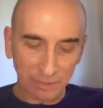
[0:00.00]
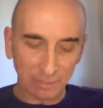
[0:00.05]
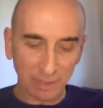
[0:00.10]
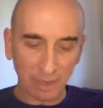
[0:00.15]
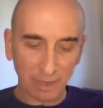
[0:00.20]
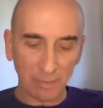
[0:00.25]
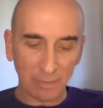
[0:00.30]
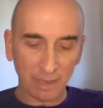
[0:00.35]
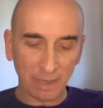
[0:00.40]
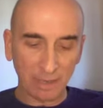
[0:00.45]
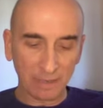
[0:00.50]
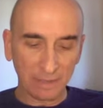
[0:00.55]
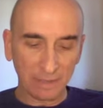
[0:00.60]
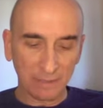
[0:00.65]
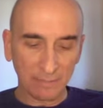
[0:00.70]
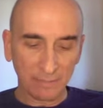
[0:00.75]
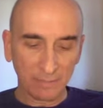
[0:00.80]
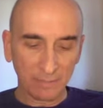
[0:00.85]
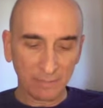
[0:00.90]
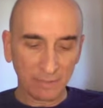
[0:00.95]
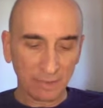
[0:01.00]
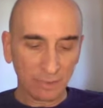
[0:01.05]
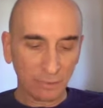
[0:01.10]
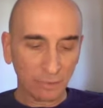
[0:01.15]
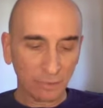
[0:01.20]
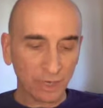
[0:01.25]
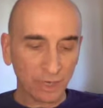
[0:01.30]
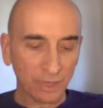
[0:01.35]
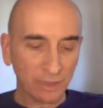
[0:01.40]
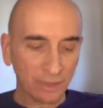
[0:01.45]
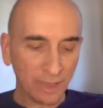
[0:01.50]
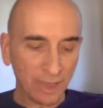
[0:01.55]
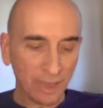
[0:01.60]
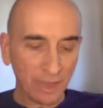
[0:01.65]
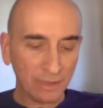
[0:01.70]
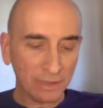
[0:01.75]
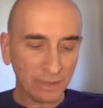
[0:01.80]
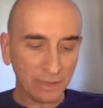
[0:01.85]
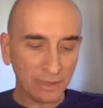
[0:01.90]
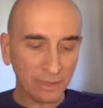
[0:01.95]
my body, which I
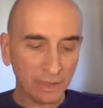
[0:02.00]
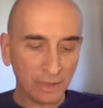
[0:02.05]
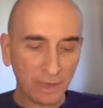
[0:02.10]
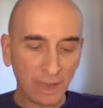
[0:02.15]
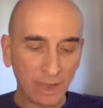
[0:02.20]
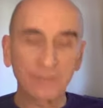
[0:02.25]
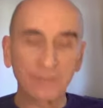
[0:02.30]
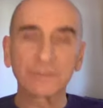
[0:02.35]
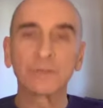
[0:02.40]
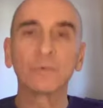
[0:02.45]
landed in, as